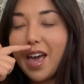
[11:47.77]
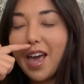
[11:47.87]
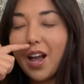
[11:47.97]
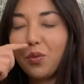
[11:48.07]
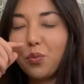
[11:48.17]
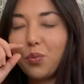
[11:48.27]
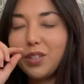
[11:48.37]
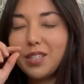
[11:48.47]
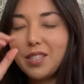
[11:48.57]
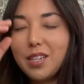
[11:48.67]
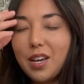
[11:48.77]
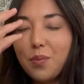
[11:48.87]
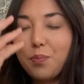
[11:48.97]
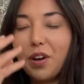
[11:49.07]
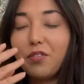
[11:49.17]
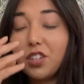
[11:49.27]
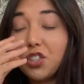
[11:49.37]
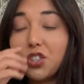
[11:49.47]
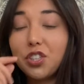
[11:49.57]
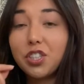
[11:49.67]
And once my
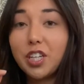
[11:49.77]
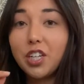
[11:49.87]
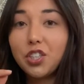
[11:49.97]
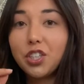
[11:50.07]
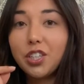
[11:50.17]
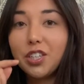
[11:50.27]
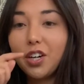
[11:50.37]
visualization